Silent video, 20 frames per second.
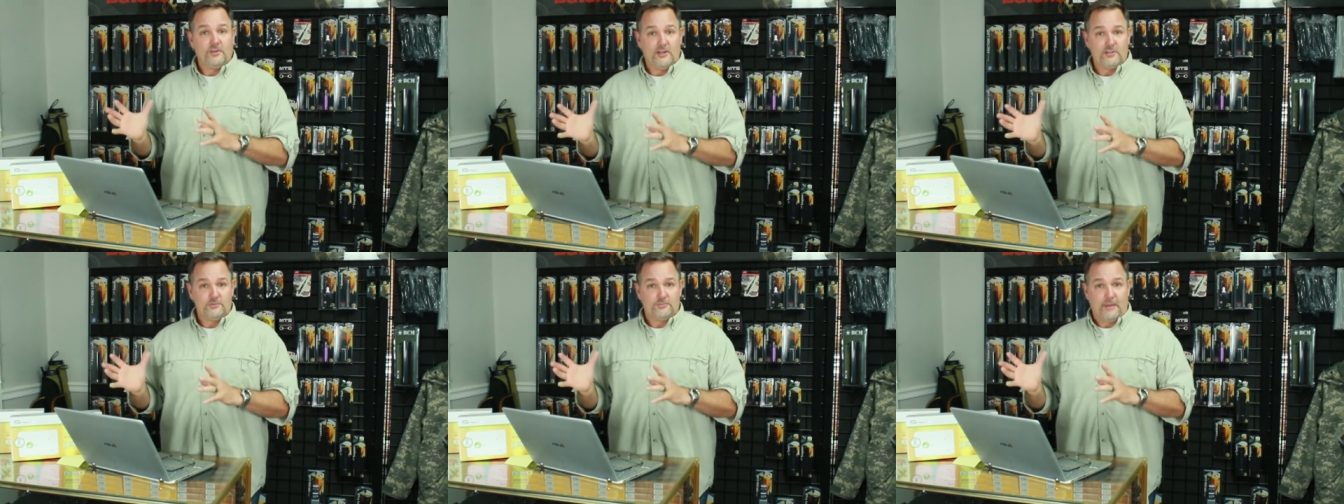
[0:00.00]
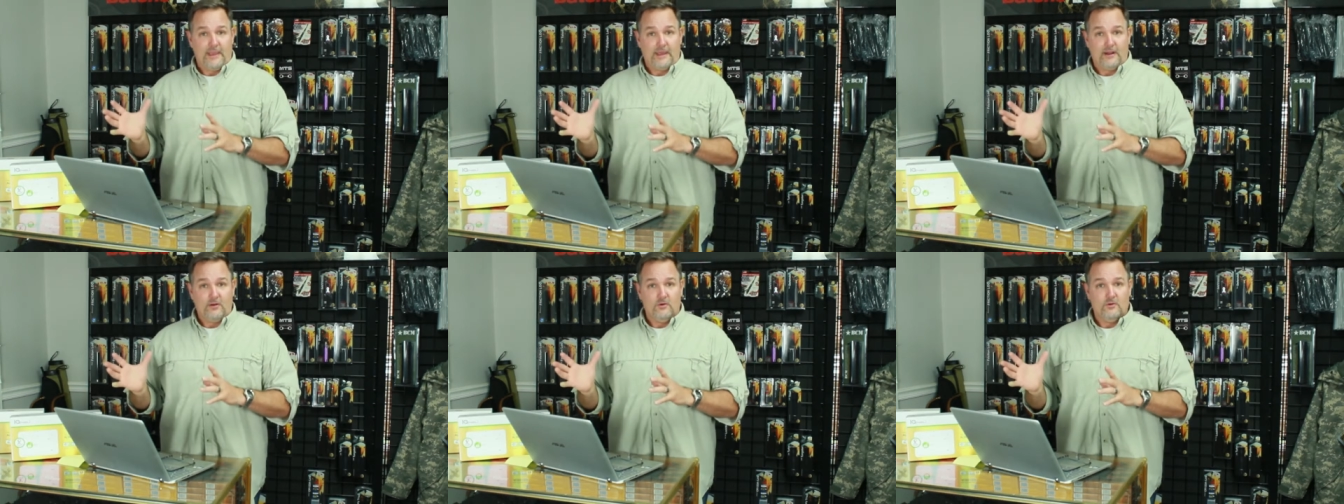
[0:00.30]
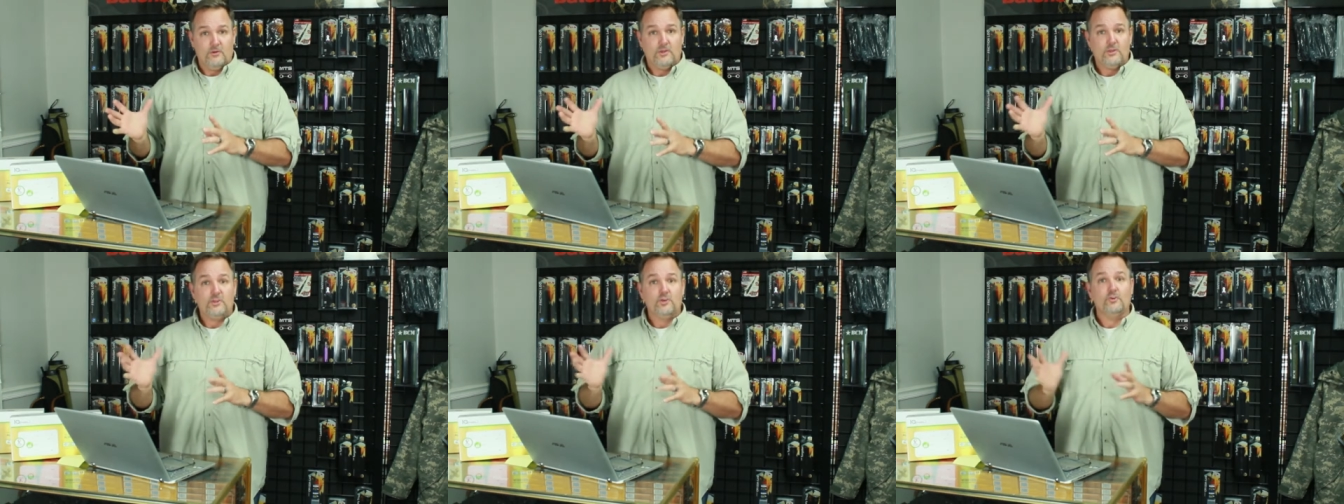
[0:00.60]
touch
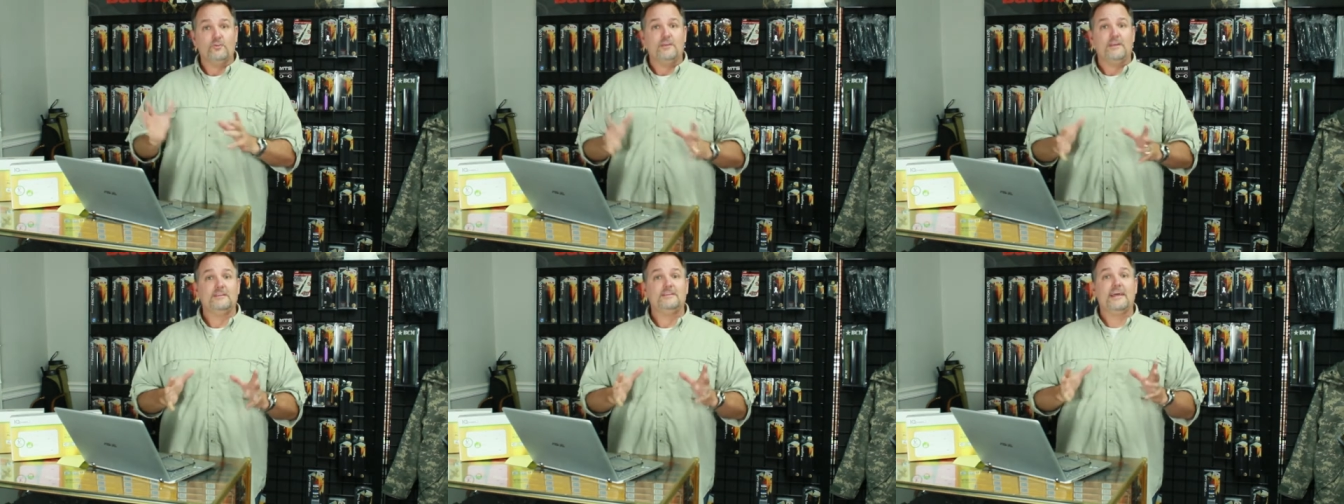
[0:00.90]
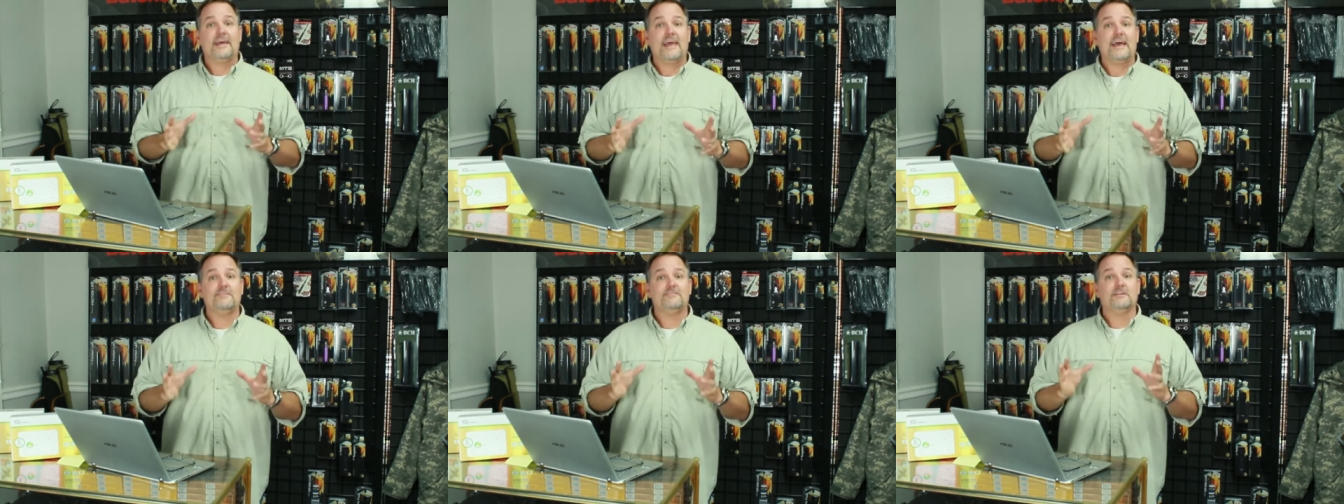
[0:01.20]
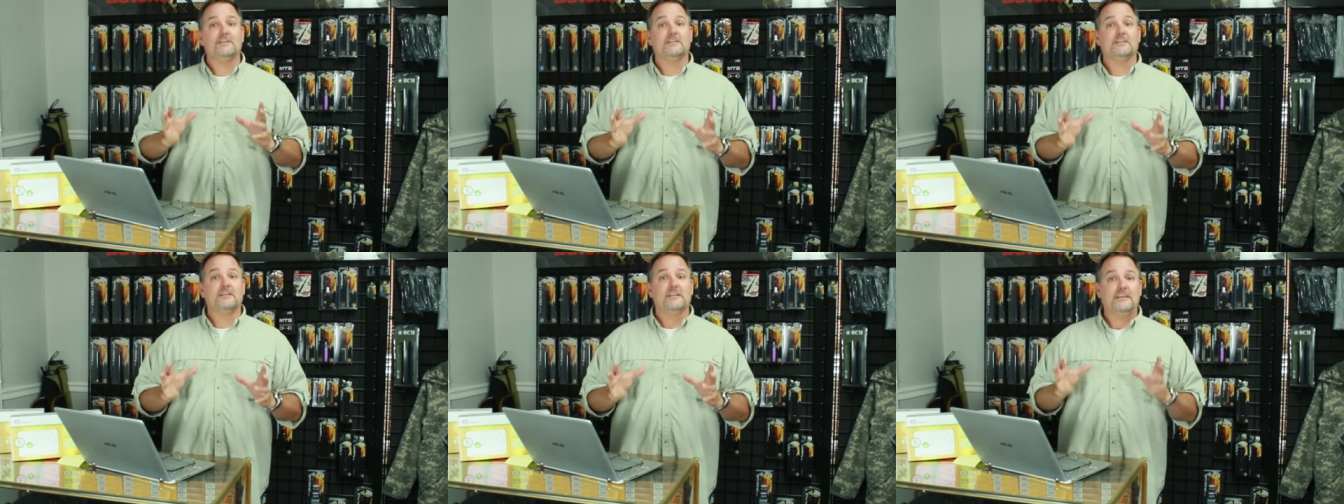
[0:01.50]
panel, you need to have
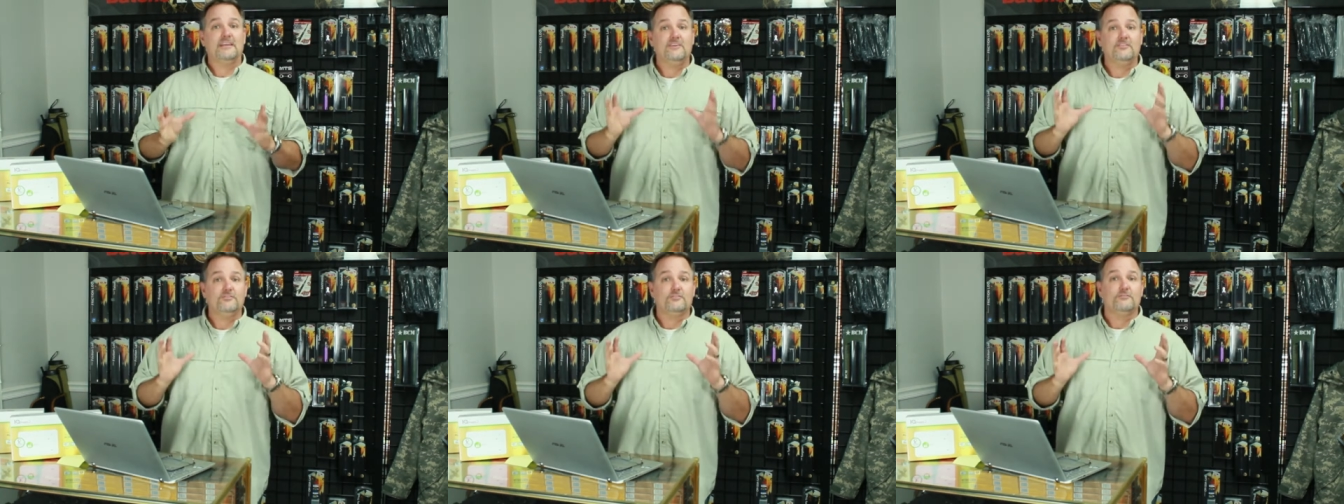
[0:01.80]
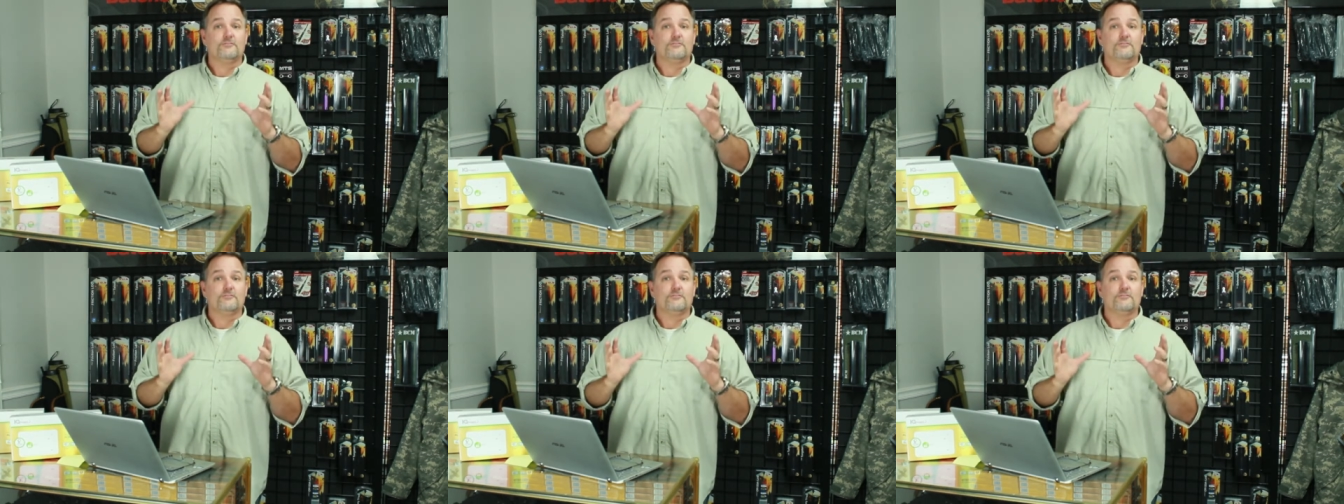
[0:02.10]
at least